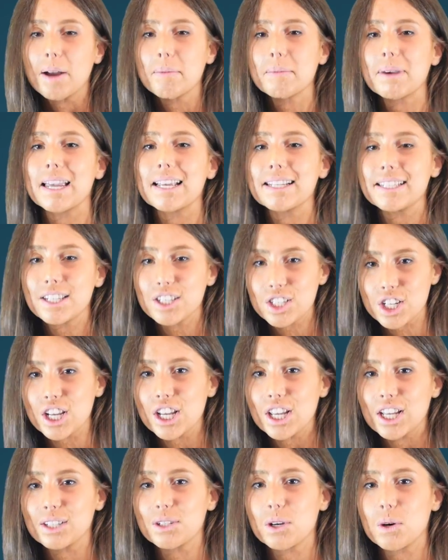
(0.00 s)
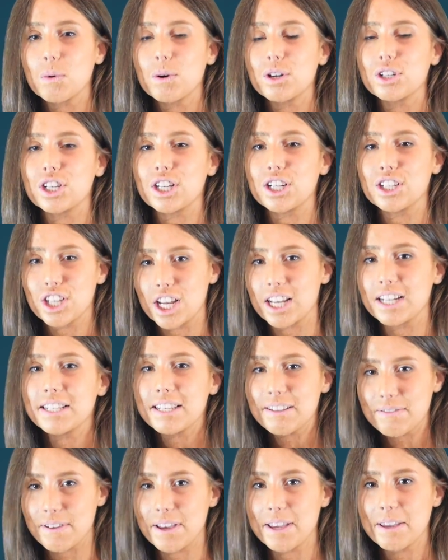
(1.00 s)
I'm KTG and you're watching
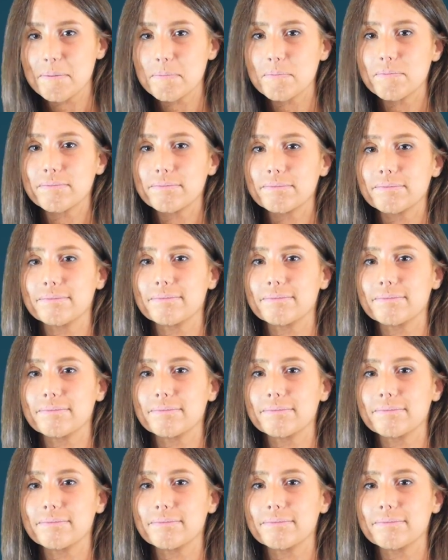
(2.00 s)
JTV.